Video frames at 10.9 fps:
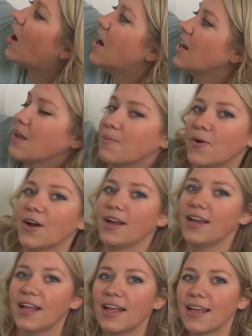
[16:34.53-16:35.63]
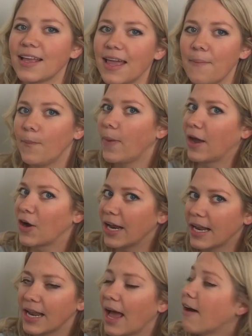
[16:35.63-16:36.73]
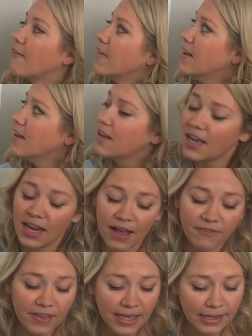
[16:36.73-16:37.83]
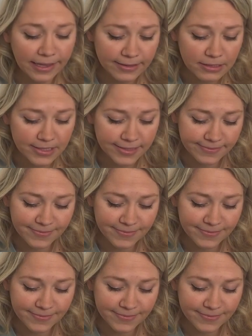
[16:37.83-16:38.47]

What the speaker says: on anymore. He didn't get married and have kids.